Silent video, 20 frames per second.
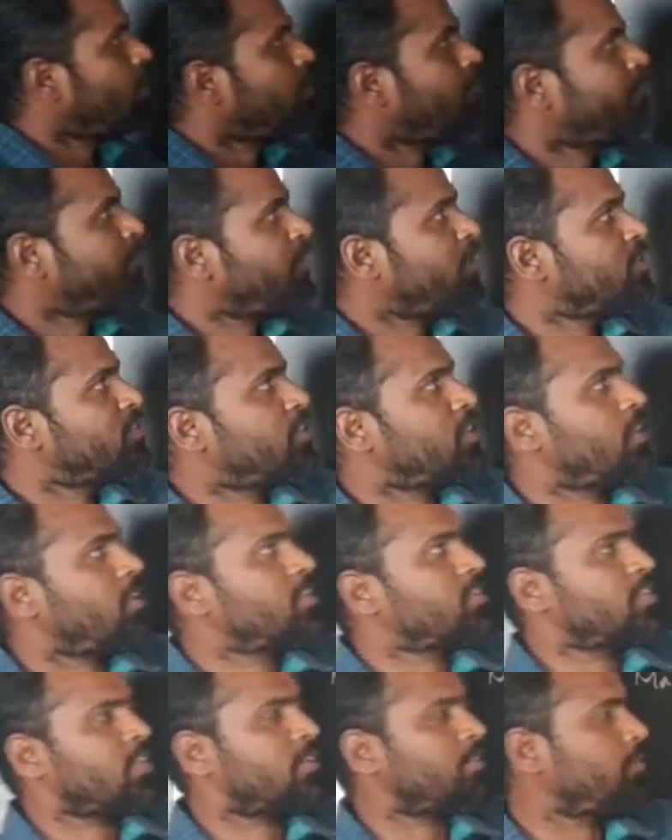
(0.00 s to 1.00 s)
left hand side
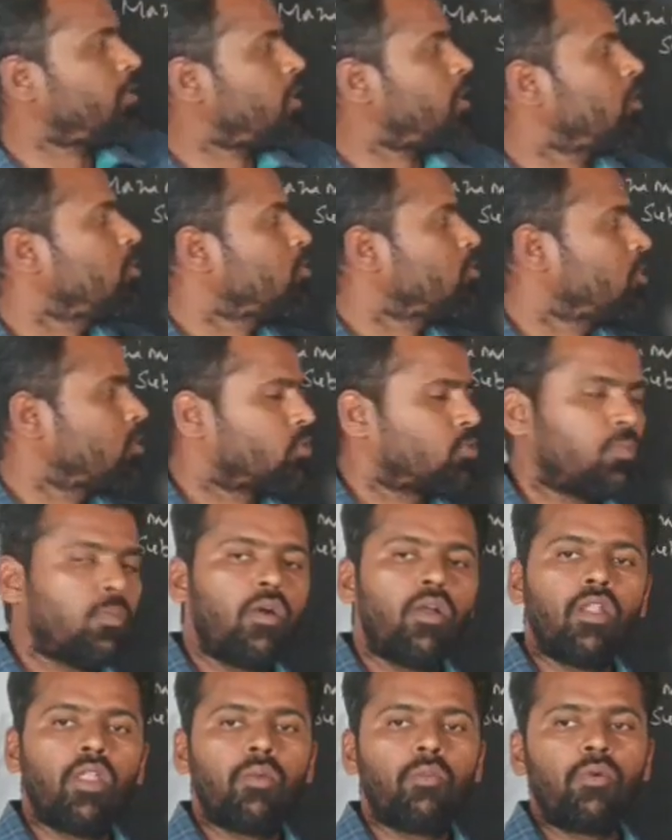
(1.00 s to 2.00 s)
lesser value, that
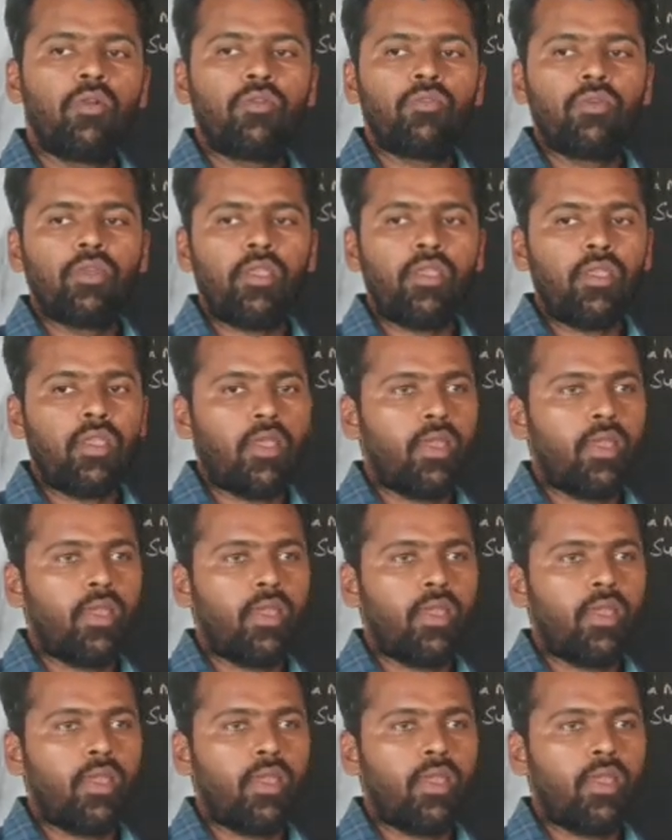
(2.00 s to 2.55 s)
small amount will be